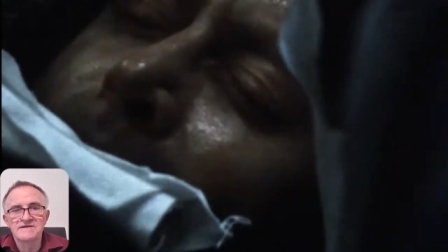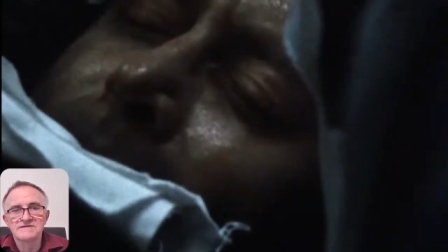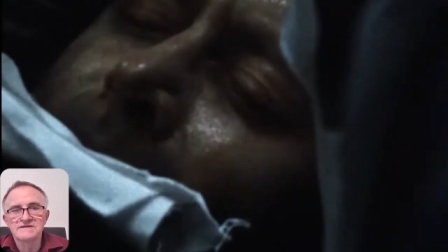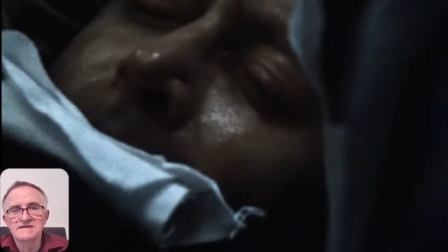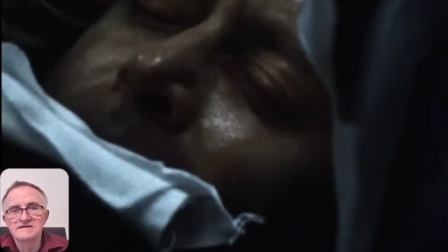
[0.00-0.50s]

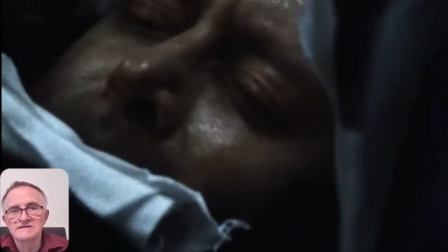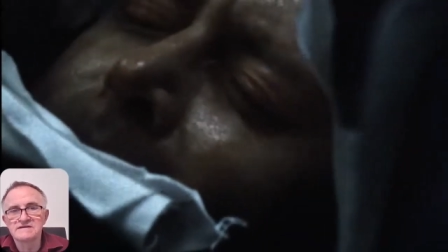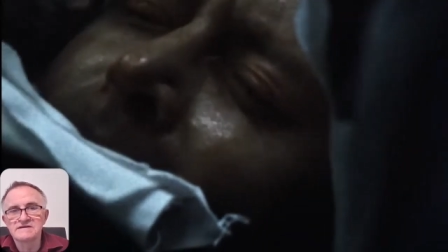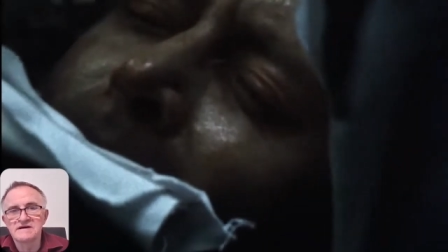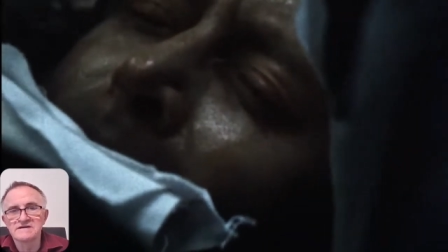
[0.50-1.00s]
rather than
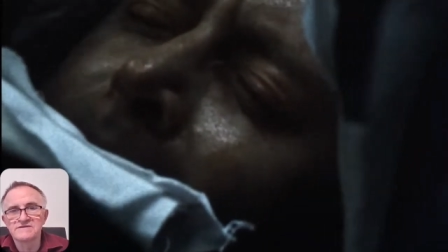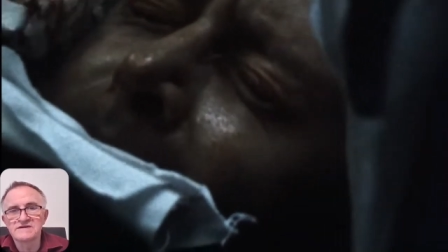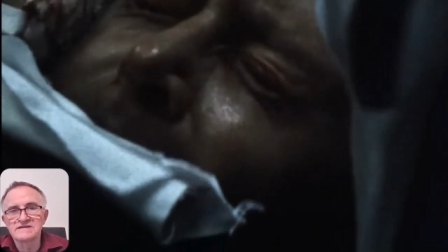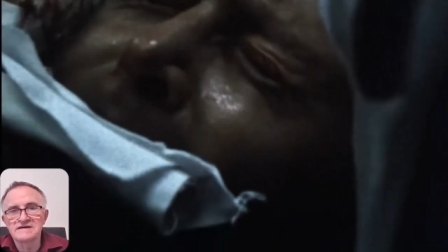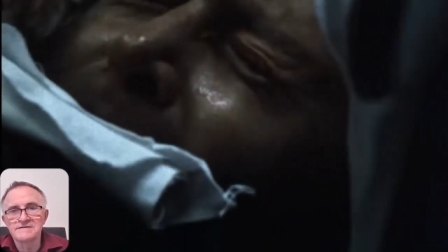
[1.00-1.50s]

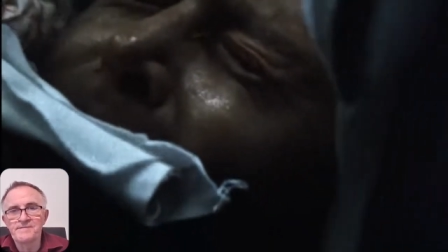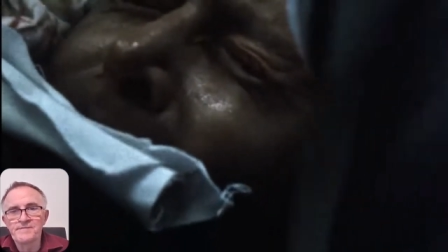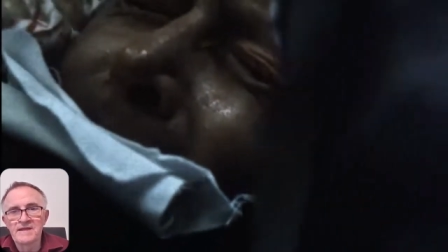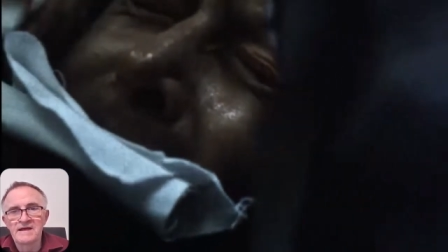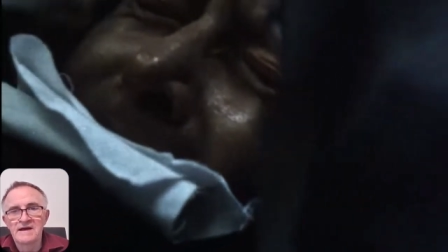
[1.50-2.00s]
hunkering down.
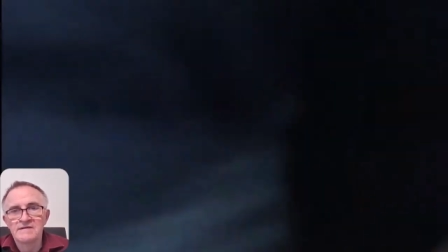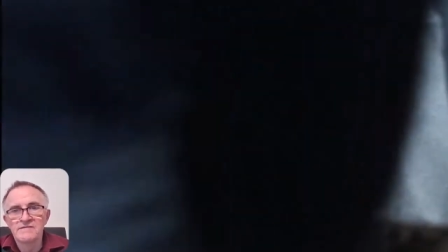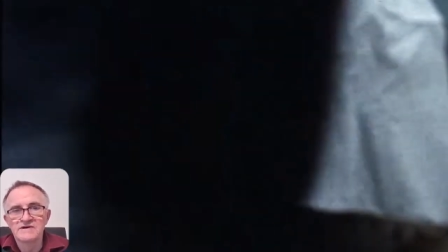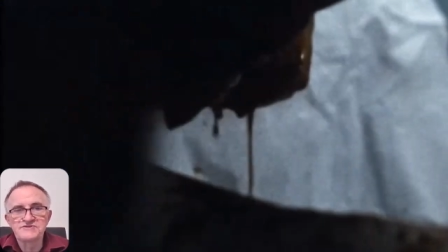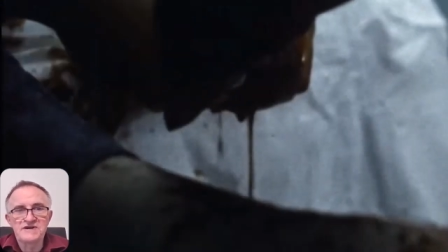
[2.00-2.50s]

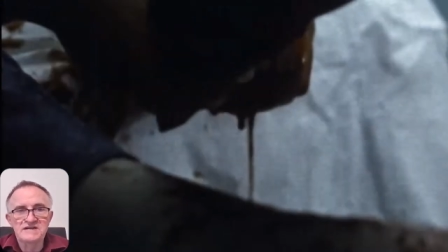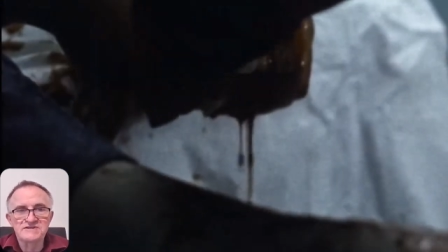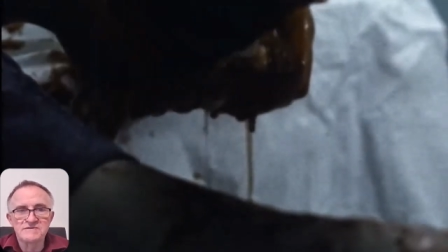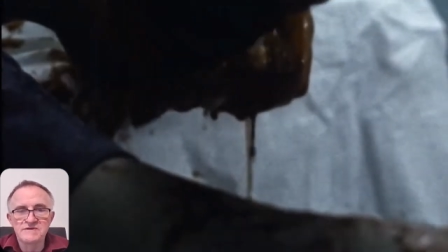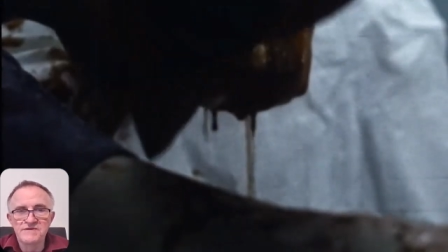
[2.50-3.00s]
More
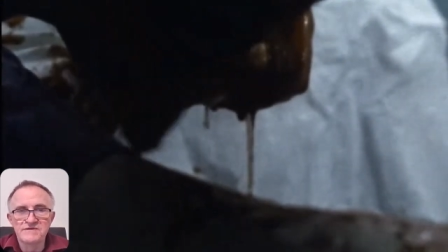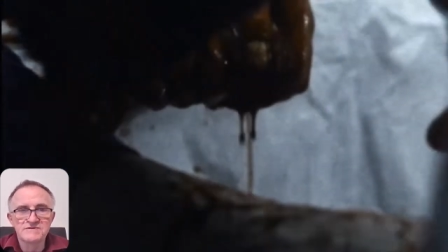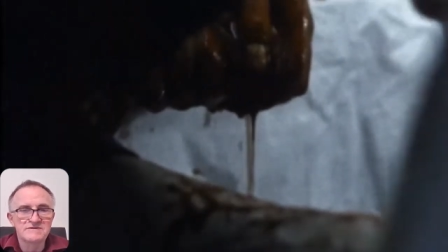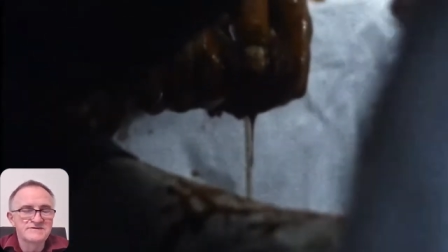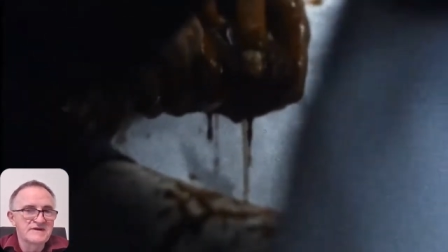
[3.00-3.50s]
tragic will those
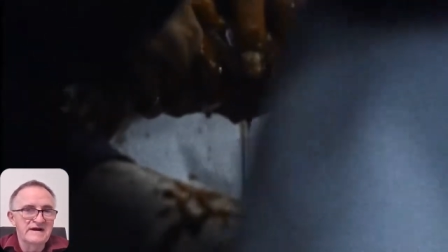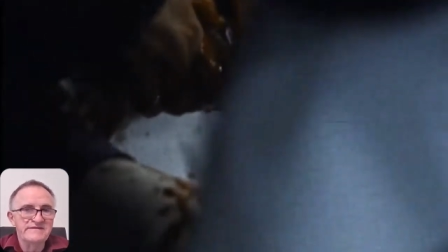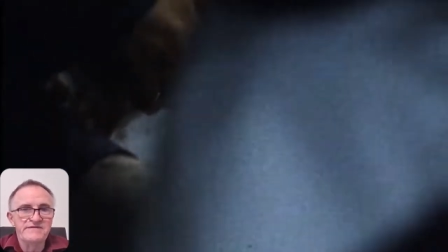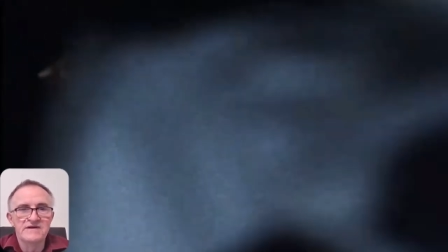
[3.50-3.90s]
who will die